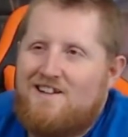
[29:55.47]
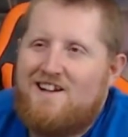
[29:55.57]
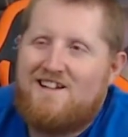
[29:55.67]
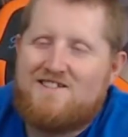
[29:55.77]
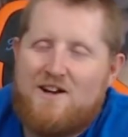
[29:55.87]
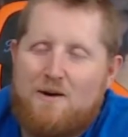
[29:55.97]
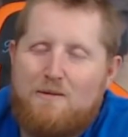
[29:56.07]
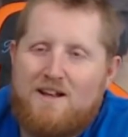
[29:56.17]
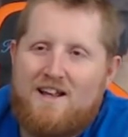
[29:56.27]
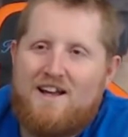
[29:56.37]
Sorry
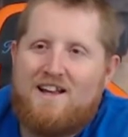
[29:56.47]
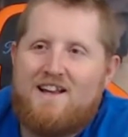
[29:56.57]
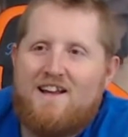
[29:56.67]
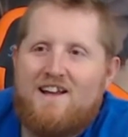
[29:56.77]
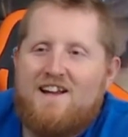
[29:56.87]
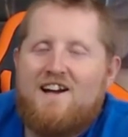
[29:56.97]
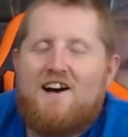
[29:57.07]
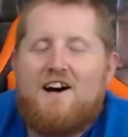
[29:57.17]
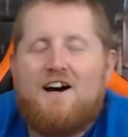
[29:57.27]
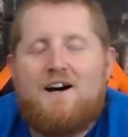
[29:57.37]
about that.
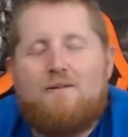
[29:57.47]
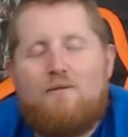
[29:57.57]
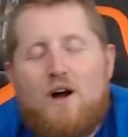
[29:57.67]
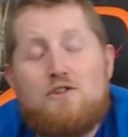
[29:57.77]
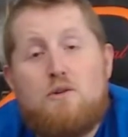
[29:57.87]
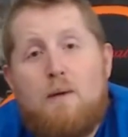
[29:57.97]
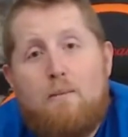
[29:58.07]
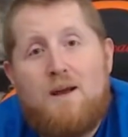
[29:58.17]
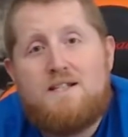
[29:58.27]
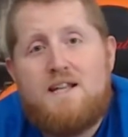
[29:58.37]
I'll do my
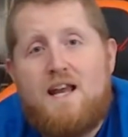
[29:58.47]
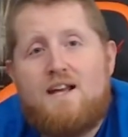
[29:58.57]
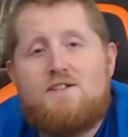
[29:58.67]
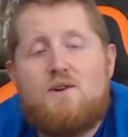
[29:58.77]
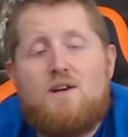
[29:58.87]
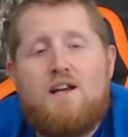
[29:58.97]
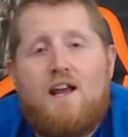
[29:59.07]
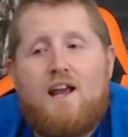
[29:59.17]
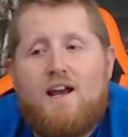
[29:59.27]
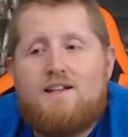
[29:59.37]
best to answer it,
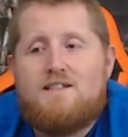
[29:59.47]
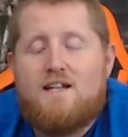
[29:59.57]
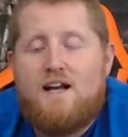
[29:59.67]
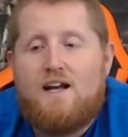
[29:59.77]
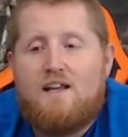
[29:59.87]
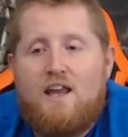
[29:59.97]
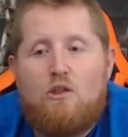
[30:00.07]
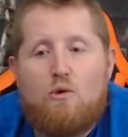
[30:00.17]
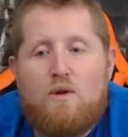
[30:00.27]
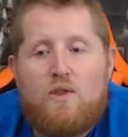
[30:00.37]
and
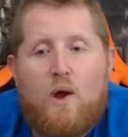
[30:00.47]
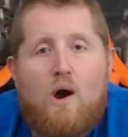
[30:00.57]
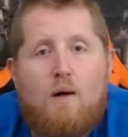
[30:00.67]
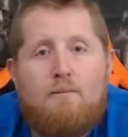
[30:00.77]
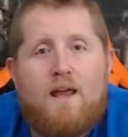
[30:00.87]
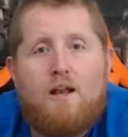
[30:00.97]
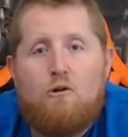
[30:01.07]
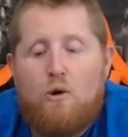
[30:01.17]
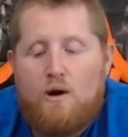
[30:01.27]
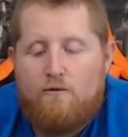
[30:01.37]
either with a comment,
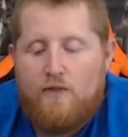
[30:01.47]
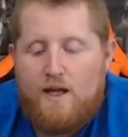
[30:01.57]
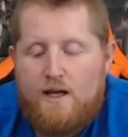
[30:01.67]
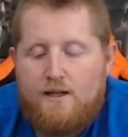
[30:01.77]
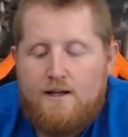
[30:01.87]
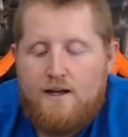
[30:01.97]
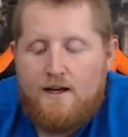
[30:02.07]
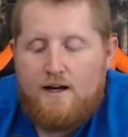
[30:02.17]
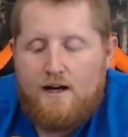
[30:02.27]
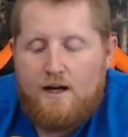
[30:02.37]
or if the
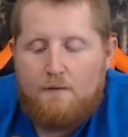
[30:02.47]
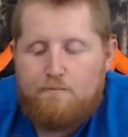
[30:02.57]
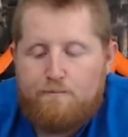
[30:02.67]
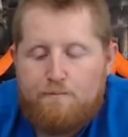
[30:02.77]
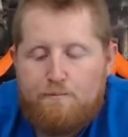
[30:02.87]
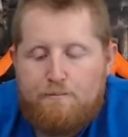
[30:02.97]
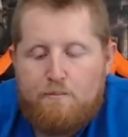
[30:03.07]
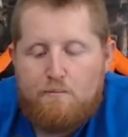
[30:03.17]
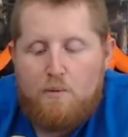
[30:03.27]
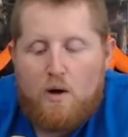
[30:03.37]

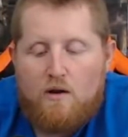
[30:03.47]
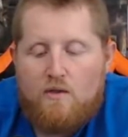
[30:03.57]
part of